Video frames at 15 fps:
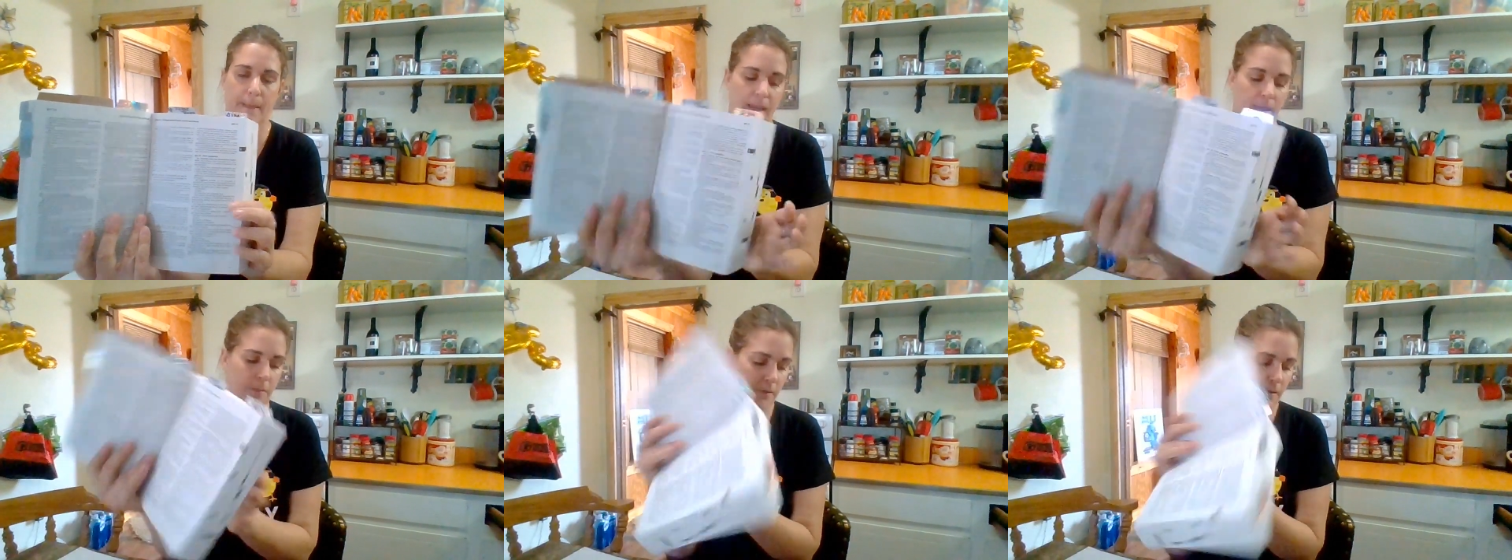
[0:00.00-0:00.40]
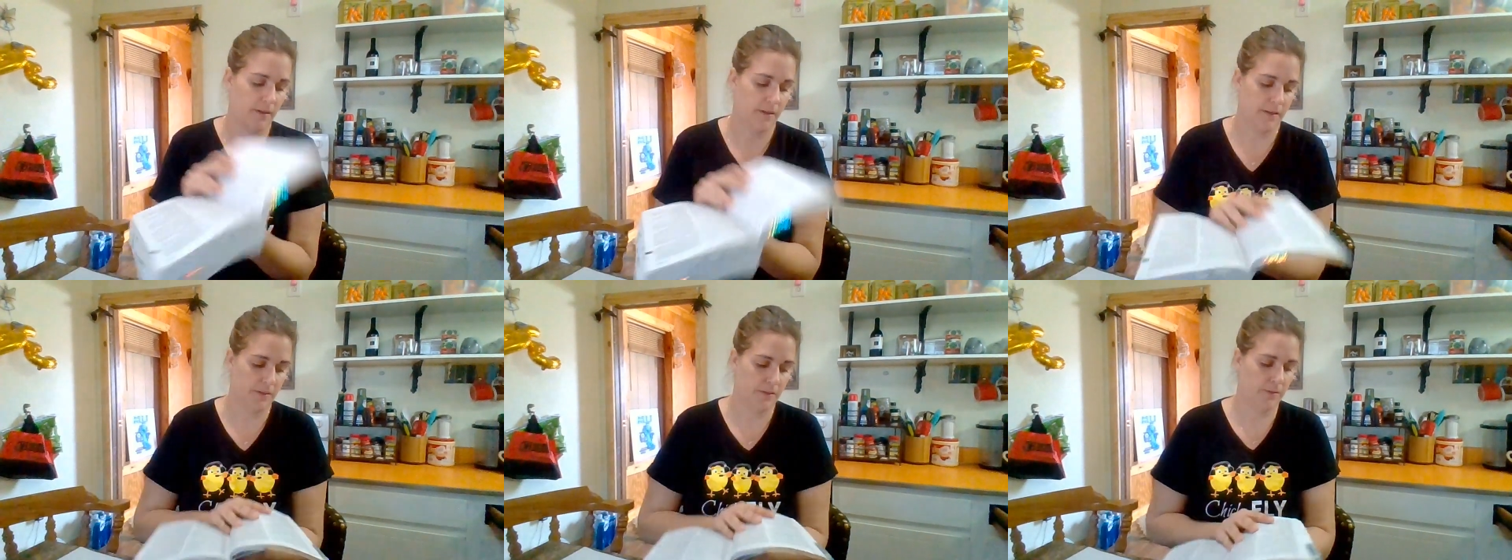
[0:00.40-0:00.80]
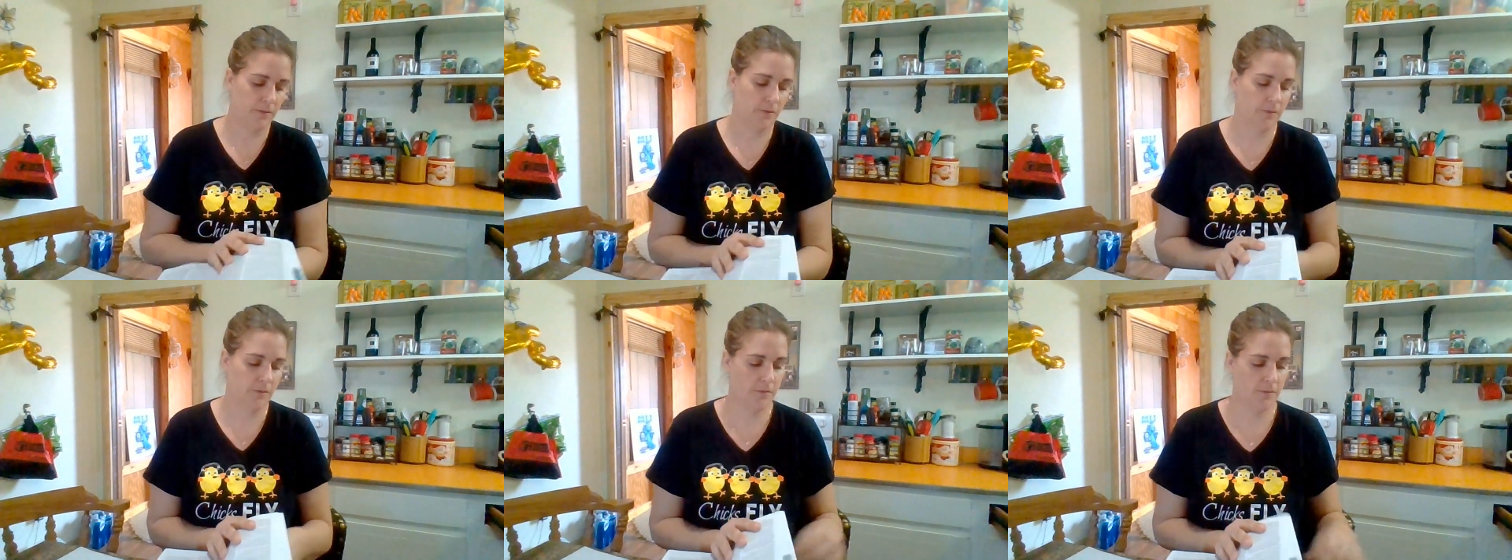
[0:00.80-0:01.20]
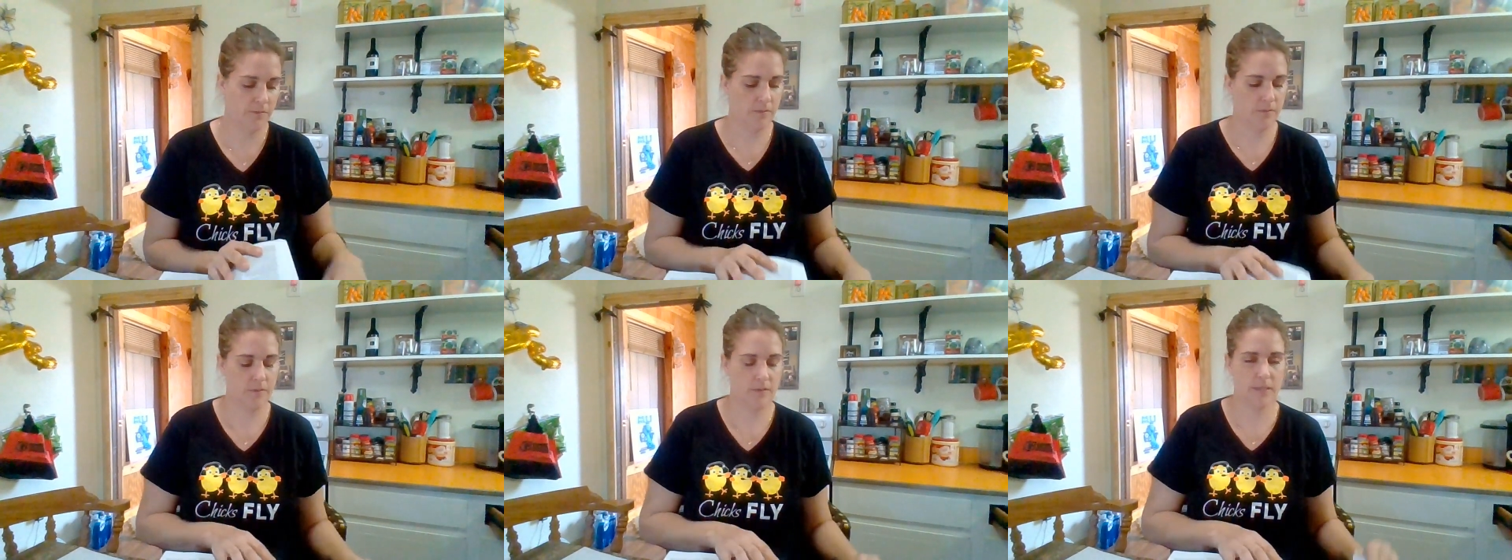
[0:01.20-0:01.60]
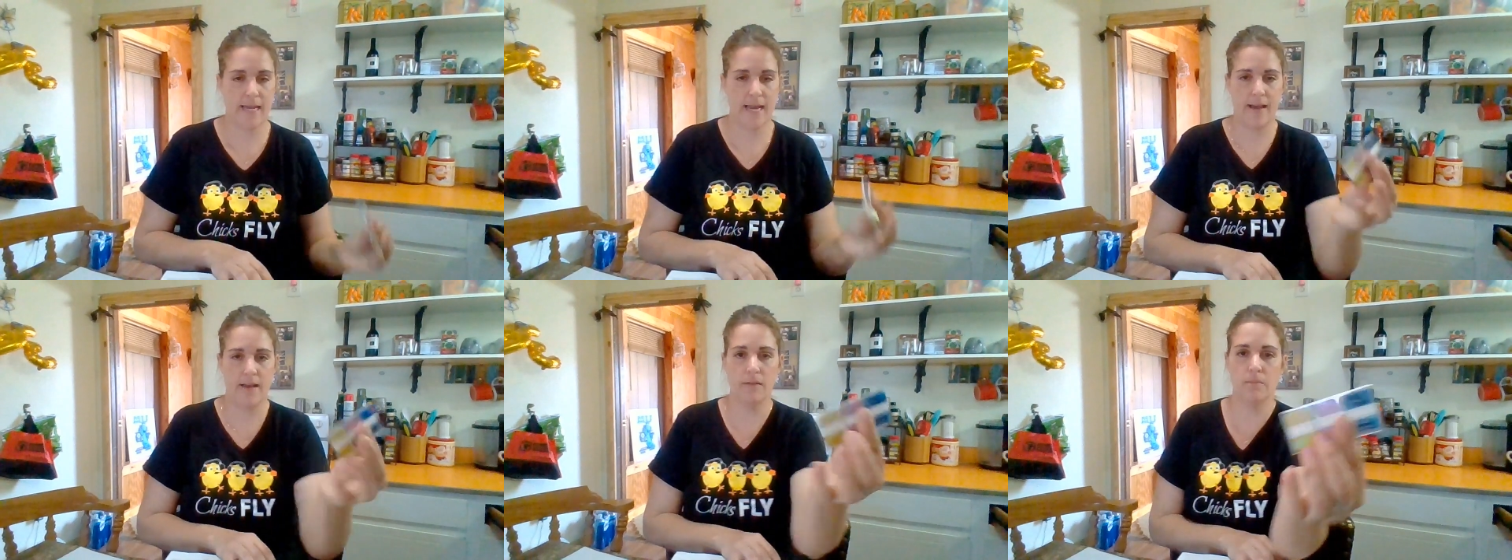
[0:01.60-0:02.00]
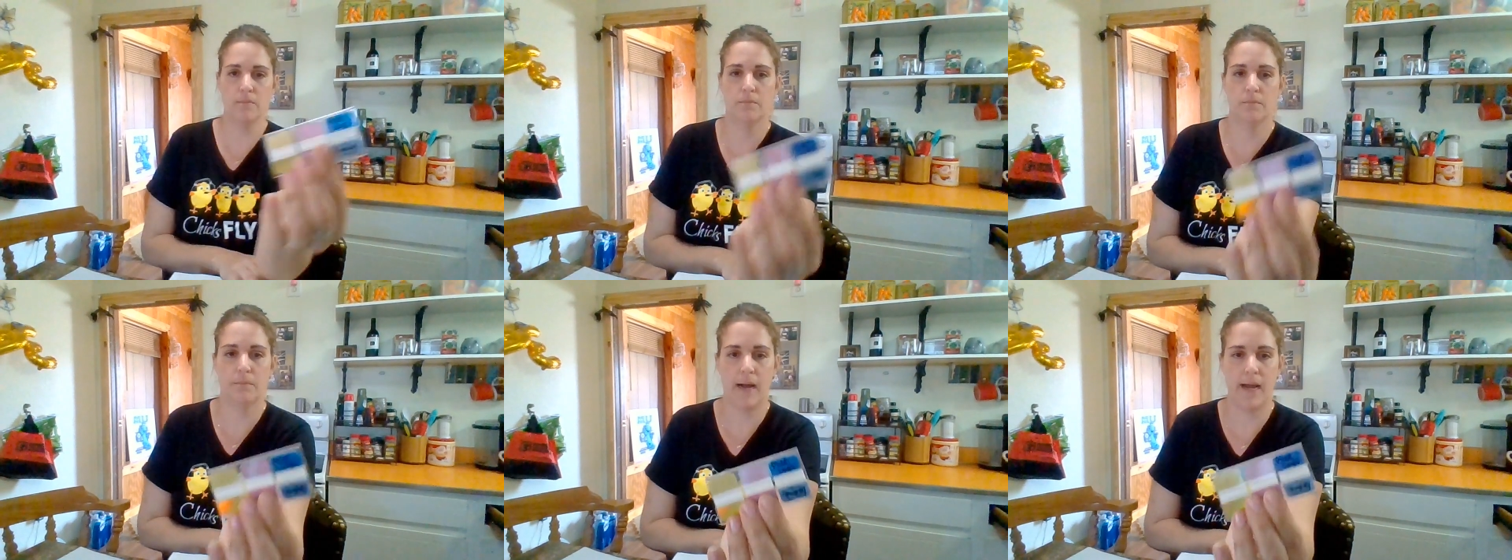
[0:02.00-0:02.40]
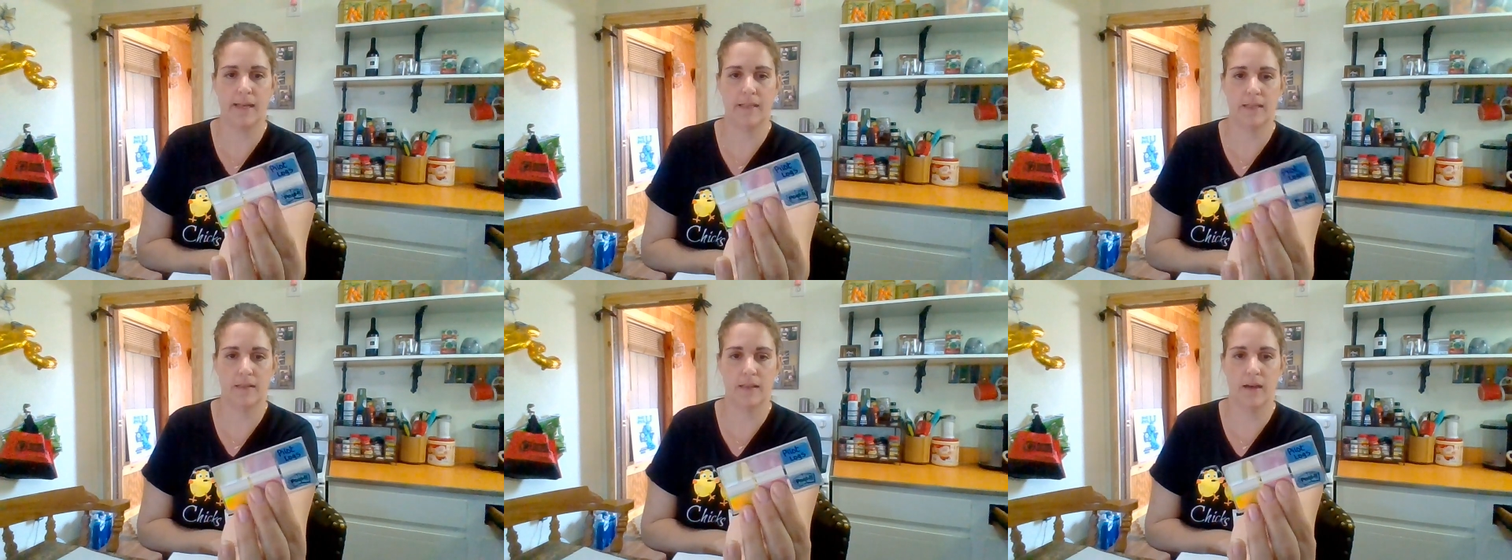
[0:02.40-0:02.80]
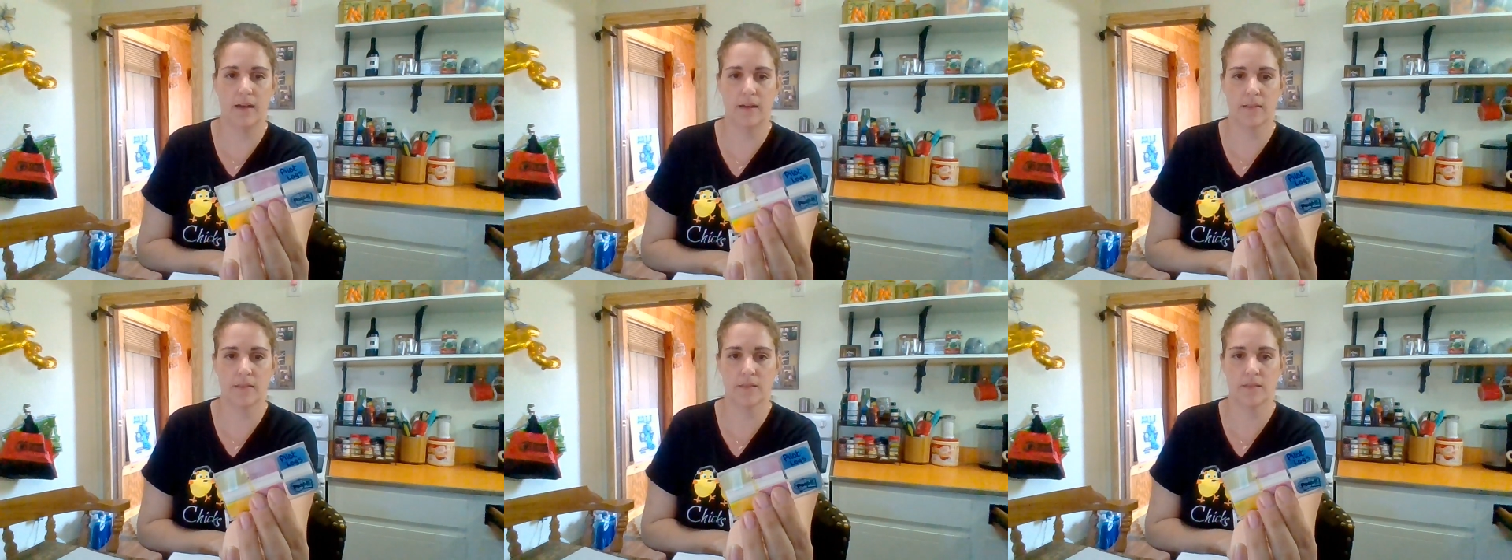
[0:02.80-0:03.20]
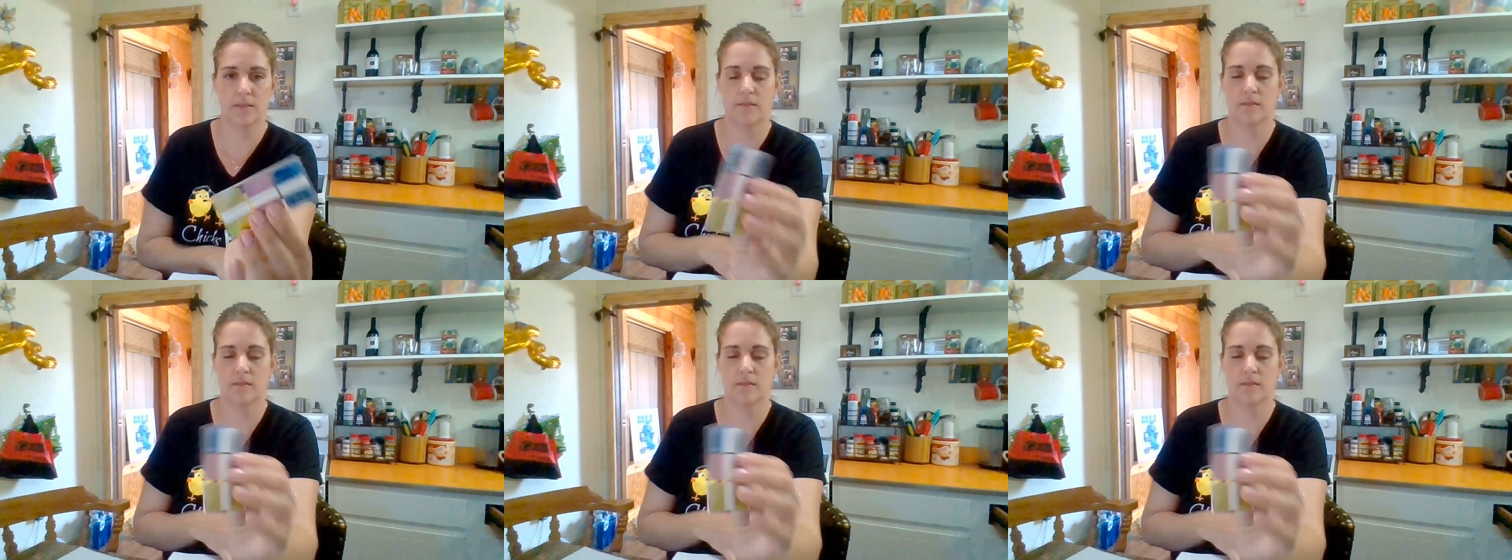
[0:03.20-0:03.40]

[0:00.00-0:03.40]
Then we're going to do tab, pilot logs.